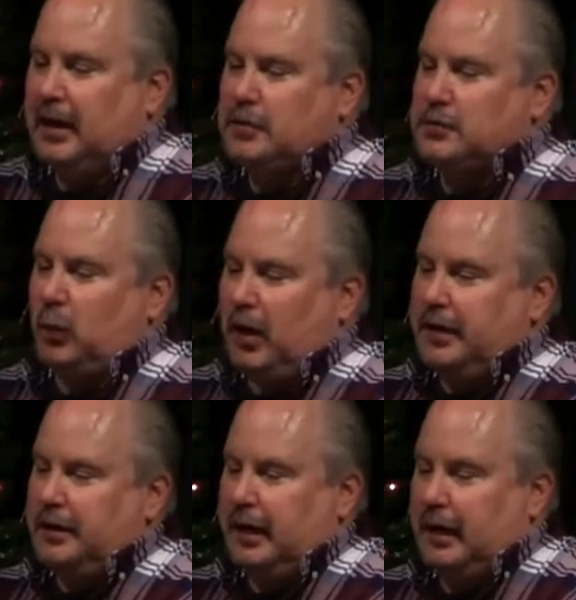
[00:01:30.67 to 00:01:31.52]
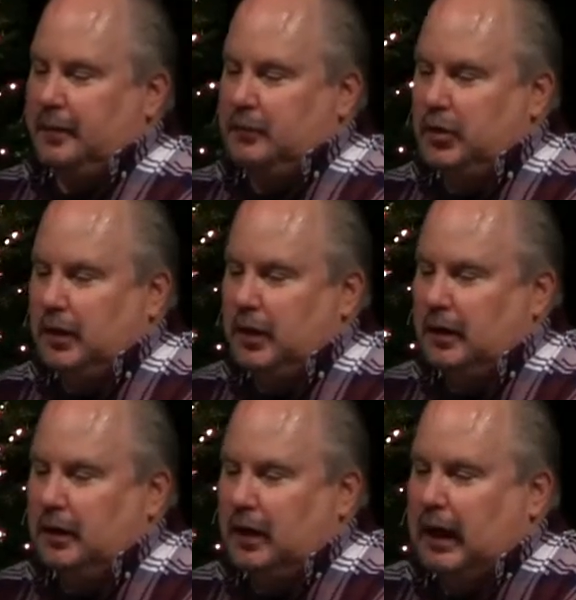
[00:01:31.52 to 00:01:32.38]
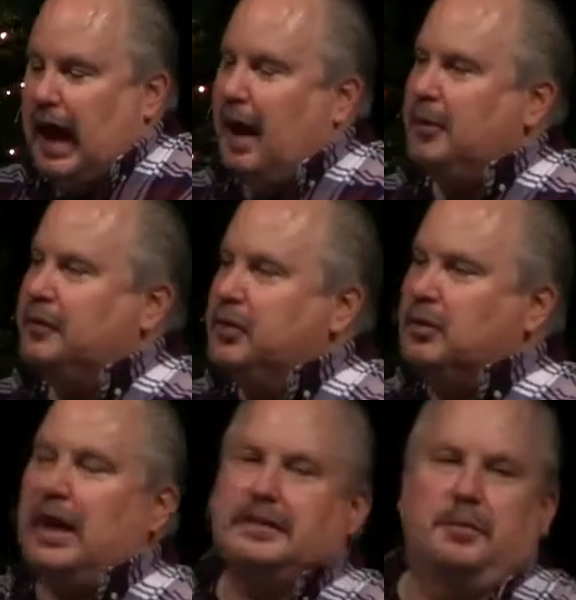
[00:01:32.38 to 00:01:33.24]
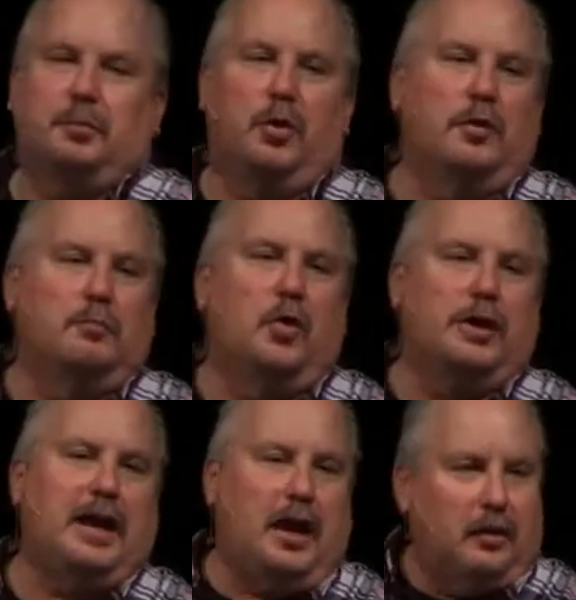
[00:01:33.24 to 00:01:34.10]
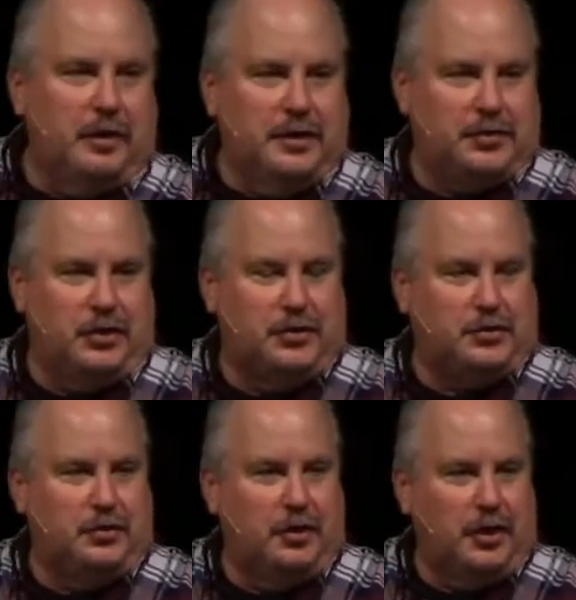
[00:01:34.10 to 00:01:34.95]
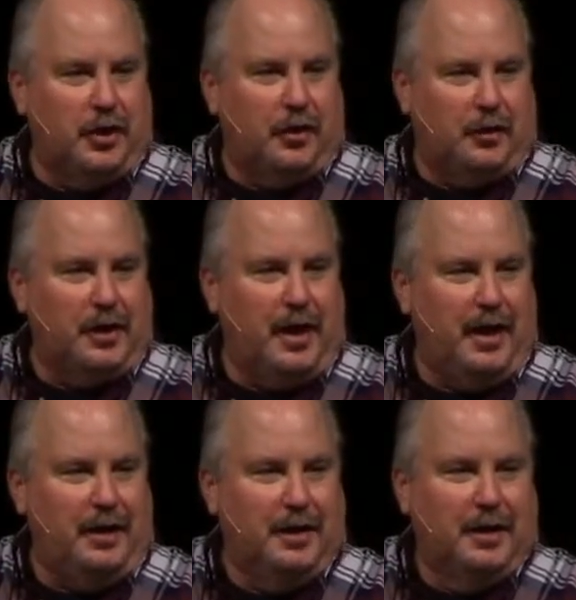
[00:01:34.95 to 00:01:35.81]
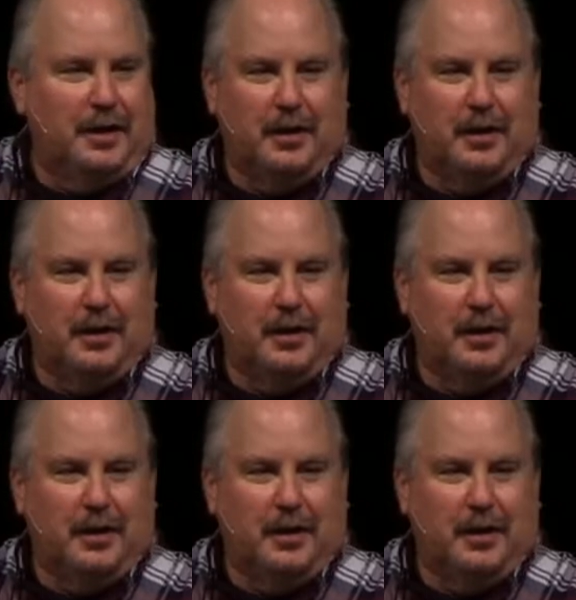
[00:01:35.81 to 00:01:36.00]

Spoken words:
Here's one. How many of you would like to burn more calories in this new year, okay?